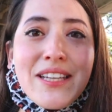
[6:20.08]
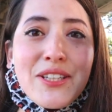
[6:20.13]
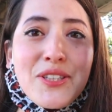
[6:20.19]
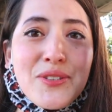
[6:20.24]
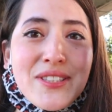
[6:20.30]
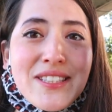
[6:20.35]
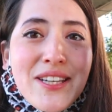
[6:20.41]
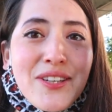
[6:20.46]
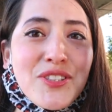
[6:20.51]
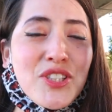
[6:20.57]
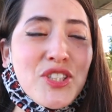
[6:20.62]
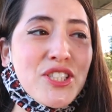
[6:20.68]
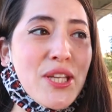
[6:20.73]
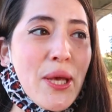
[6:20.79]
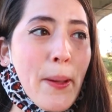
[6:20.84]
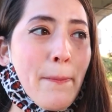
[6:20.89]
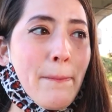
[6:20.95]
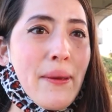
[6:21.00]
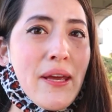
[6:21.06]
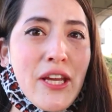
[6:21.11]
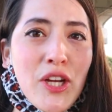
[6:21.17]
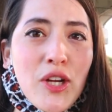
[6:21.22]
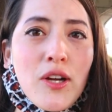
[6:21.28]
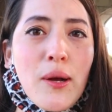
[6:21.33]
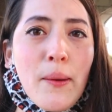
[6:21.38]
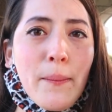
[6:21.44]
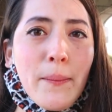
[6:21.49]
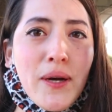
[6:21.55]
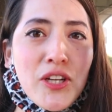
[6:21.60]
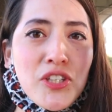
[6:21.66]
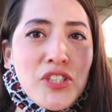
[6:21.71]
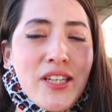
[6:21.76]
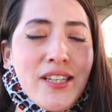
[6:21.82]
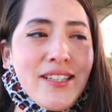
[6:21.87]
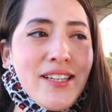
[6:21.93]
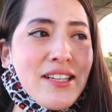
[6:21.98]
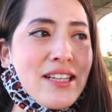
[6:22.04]
You can tell it's just like pure
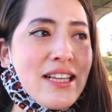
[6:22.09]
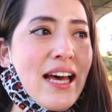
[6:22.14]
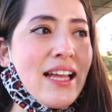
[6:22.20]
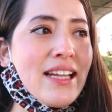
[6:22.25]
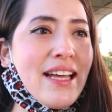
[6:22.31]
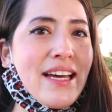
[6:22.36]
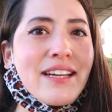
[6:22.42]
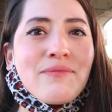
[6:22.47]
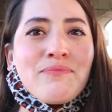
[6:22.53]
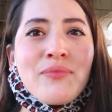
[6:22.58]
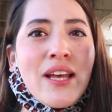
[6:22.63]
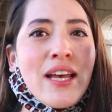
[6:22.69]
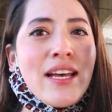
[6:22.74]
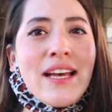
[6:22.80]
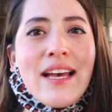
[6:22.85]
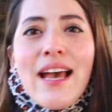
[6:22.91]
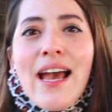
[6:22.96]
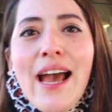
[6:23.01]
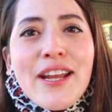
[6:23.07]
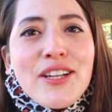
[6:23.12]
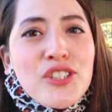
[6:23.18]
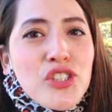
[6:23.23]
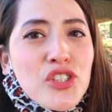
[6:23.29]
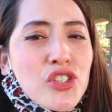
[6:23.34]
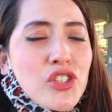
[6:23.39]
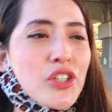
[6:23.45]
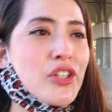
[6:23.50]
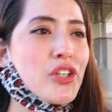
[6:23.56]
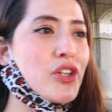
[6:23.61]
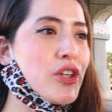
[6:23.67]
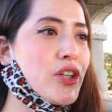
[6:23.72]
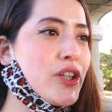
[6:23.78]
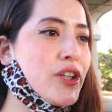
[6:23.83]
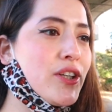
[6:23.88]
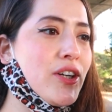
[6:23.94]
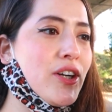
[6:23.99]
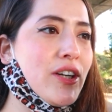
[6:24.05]
matcha, none of that like added
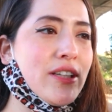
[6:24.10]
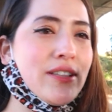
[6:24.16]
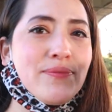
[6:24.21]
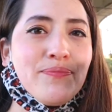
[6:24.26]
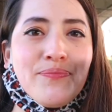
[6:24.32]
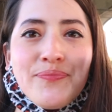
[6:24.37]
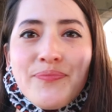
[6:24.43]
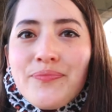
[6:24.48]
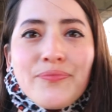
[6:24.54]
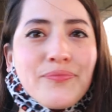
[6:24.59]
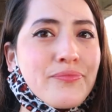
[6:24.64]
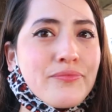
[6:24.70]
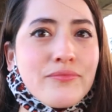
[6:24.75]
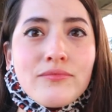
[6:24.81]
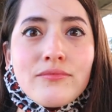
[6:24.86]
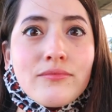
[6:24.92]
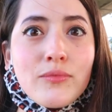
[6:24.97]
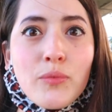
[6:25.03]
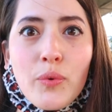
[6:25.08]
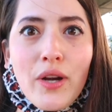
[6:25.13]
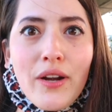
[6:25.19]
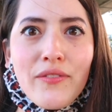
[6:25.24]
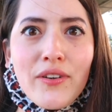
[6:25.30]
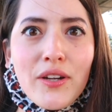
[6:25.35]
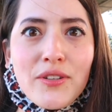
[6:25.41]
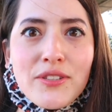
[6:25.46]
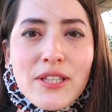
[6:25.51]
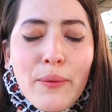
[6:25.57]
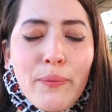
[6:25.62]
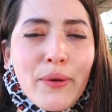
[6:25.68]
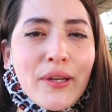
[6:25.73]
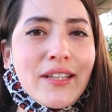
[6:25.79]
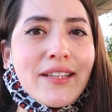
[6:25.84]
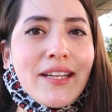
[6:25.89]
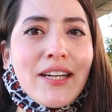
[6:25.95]
sugar and whatever else they put in